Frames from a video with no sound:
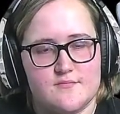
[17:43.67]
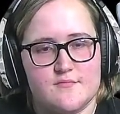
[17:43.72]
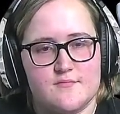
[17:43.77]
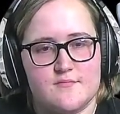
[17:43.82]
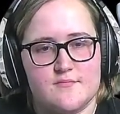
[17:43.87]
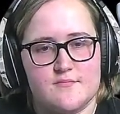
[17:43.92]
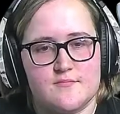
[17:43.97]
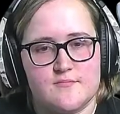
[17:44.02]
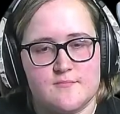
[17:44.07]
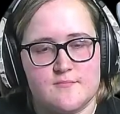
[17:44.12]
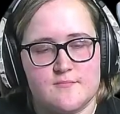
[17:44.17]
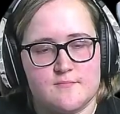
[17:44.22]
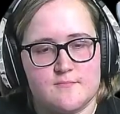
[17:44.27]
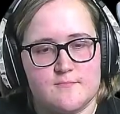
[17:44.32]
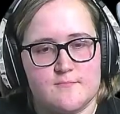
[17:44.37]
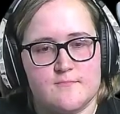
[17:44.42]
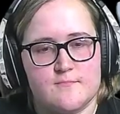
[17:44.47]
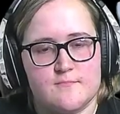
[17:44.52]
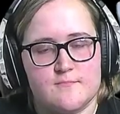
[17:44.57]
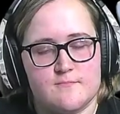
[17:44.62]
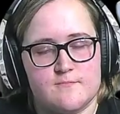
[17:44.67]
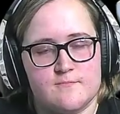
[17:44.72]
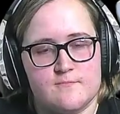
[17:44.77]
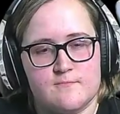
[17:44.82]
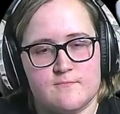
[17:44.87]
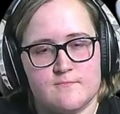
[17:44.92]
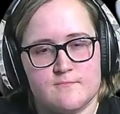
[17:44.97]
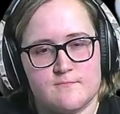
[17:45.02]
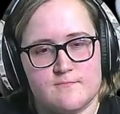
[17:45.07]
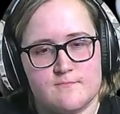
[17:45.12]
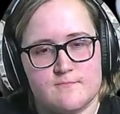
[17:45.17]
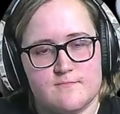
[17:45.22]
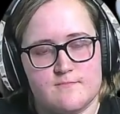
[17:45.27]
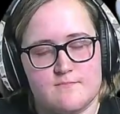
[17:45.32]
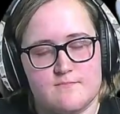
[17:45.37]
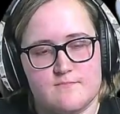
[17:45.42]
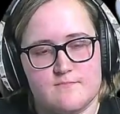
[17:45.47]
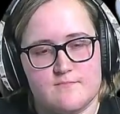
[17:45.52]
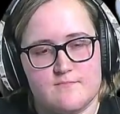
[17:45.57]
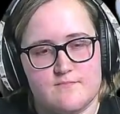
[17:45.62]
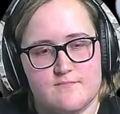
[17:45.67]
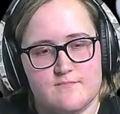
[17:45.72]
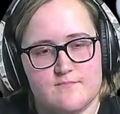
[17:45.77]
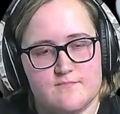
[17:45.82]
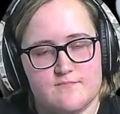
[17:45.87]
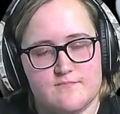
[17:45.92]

This person isn't speaking.